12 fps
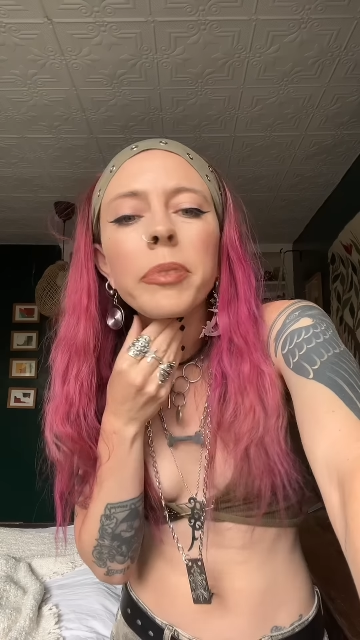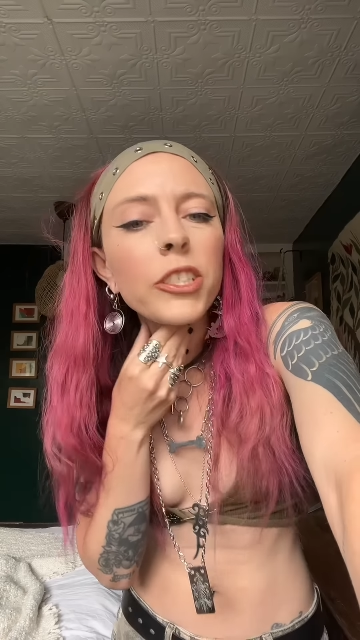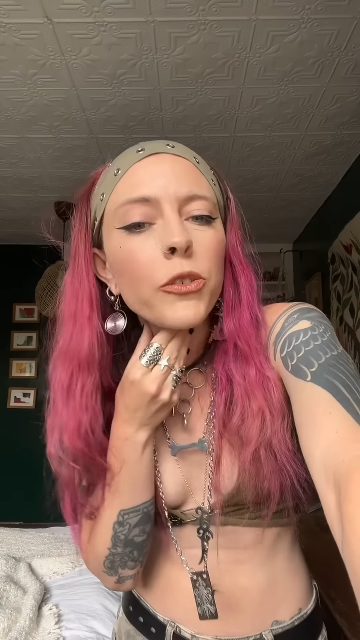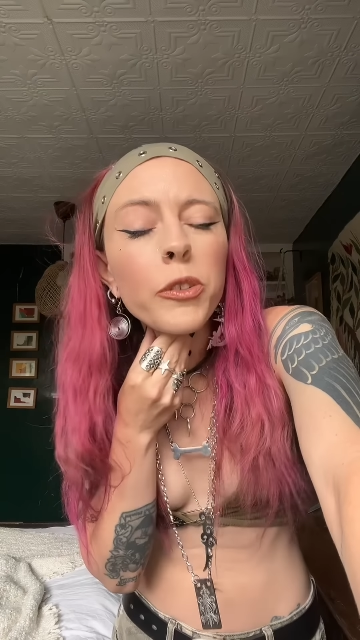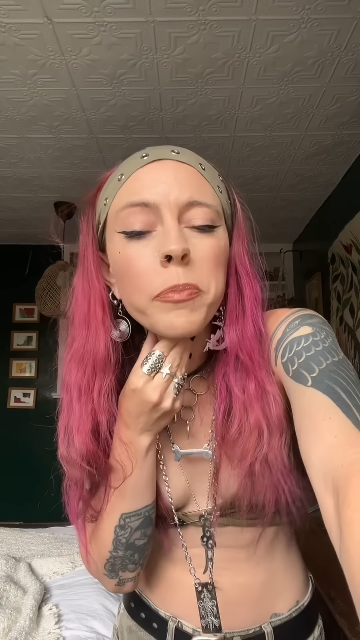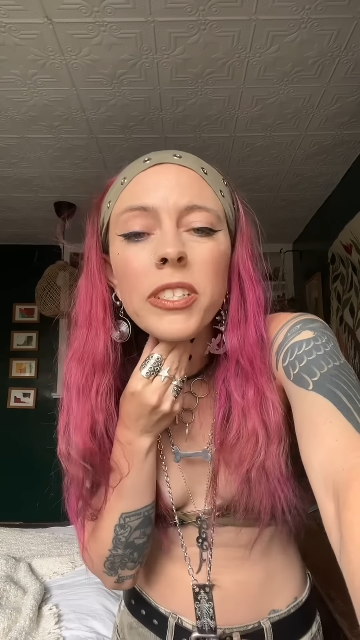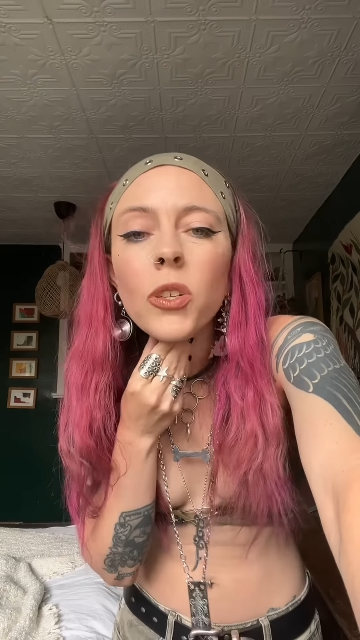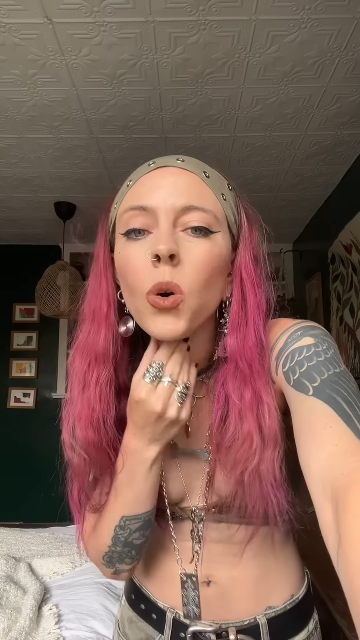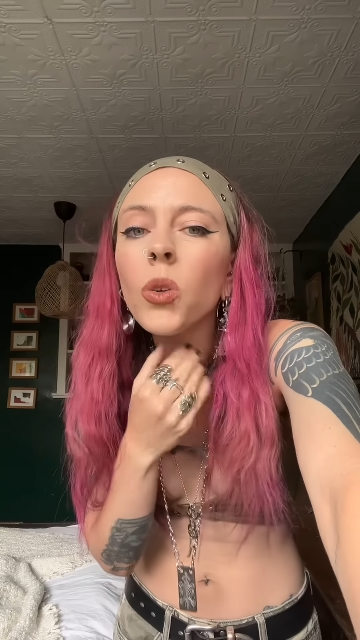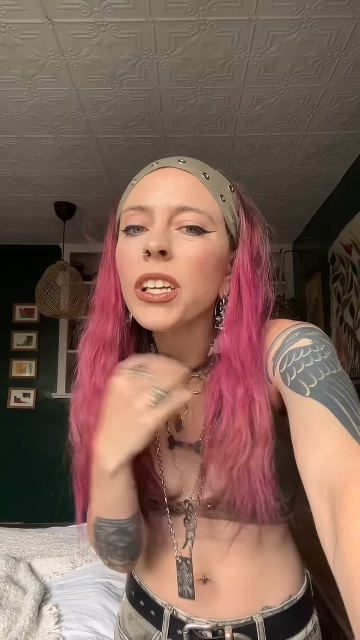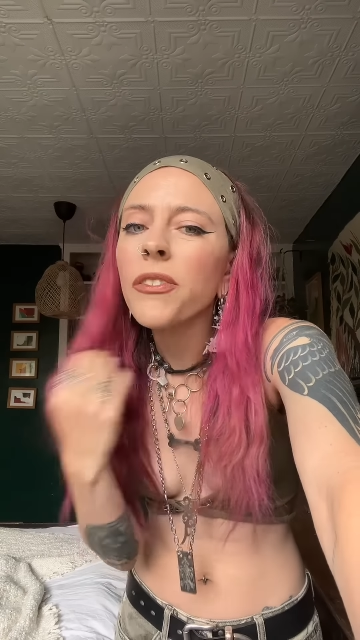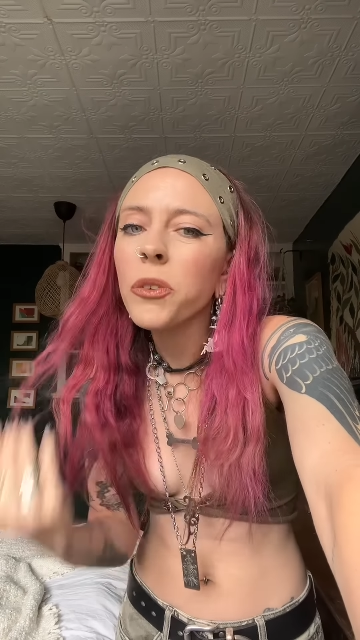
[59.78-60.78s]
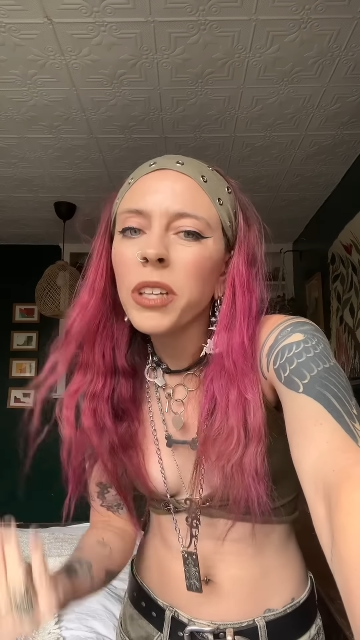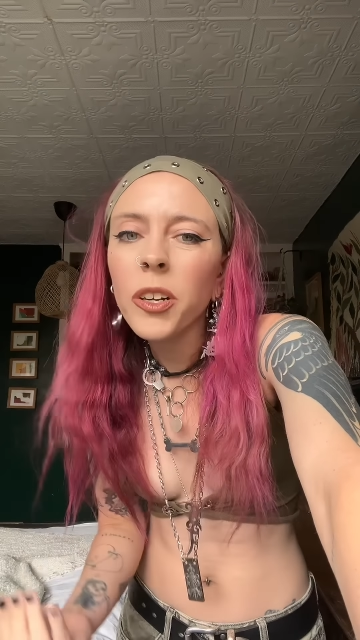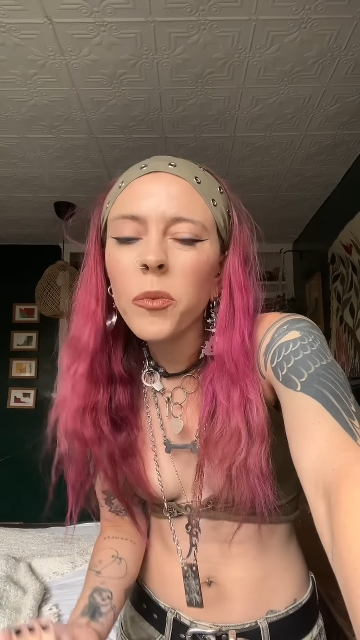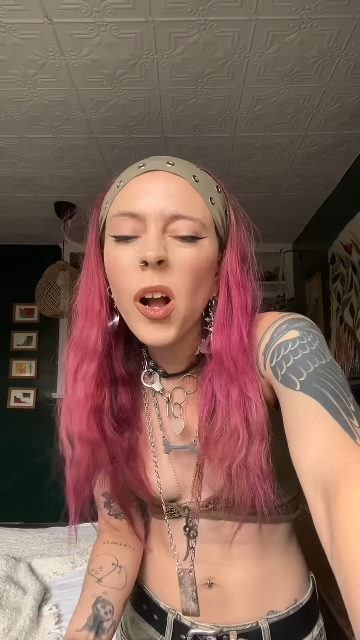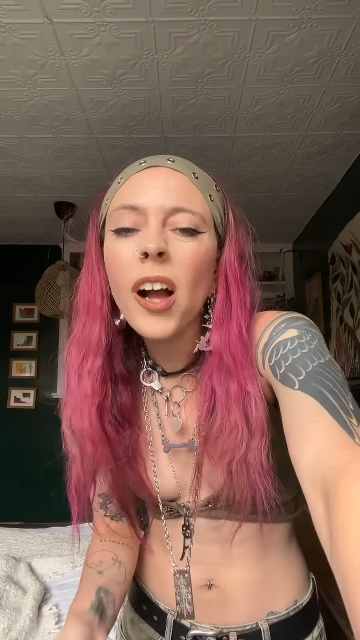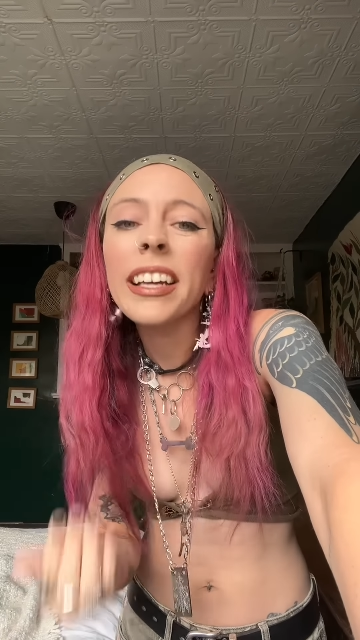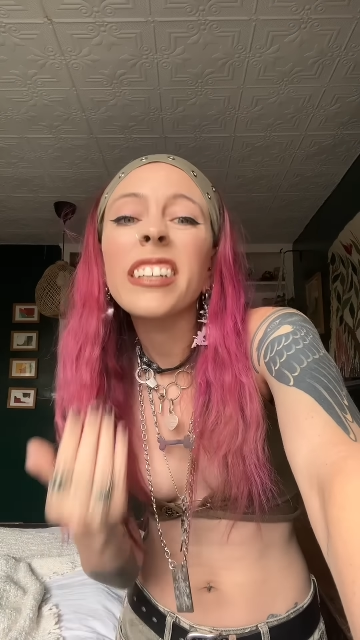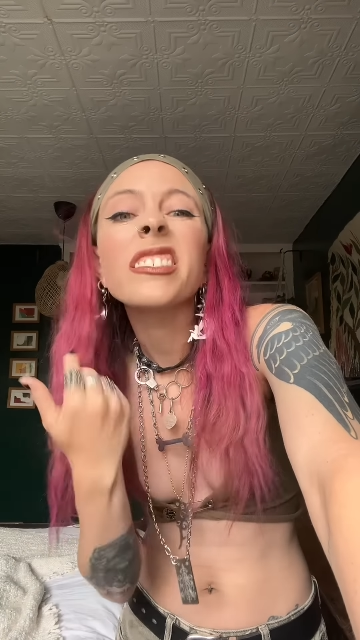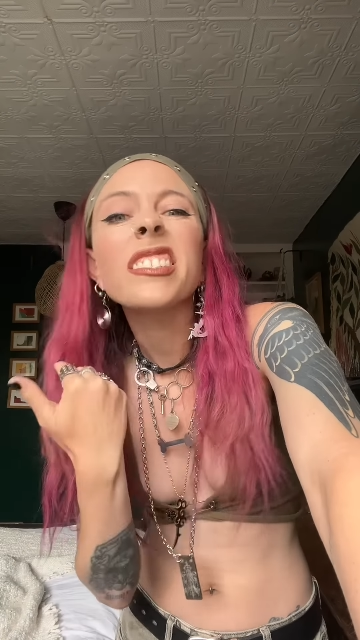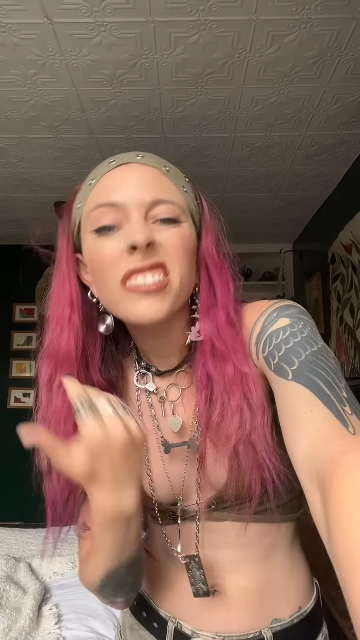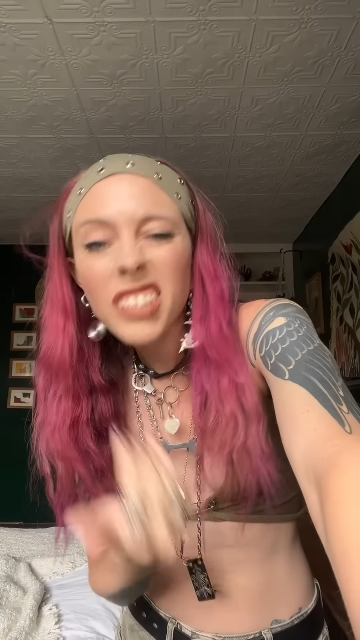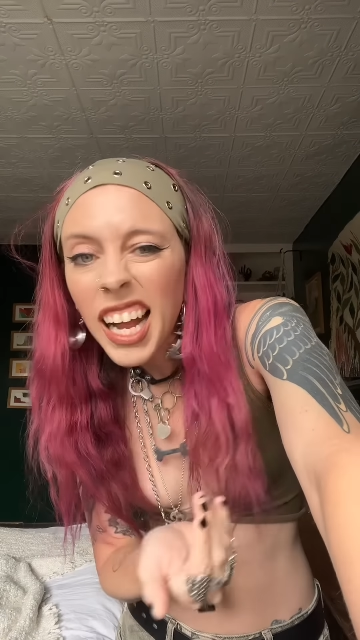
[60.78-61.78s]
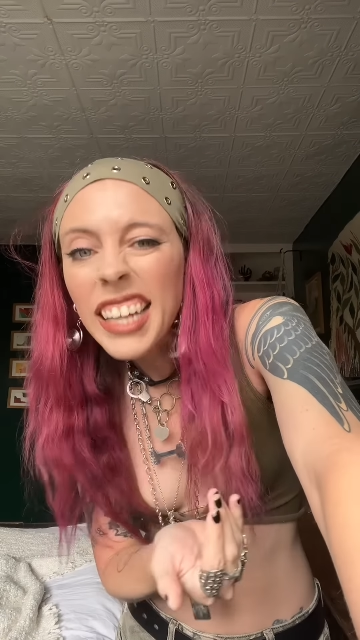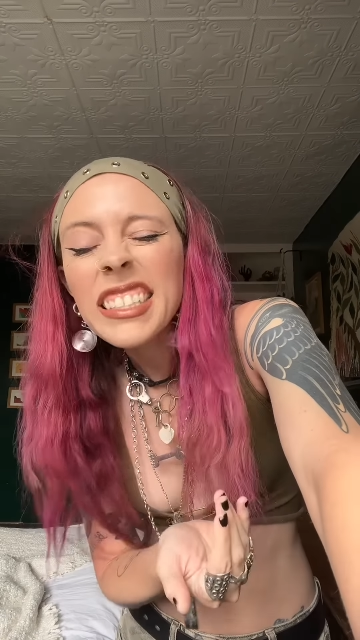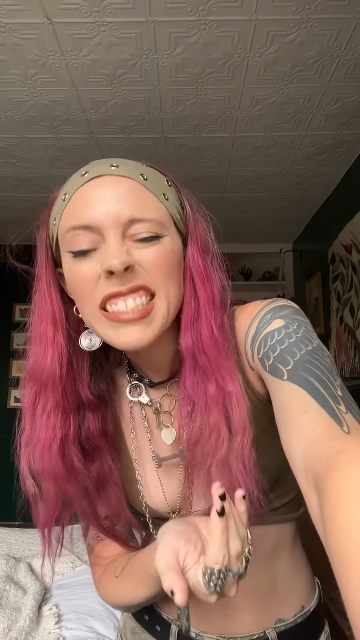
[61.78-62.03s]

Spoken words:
But truth be told, if you get it wrong, it'll still kind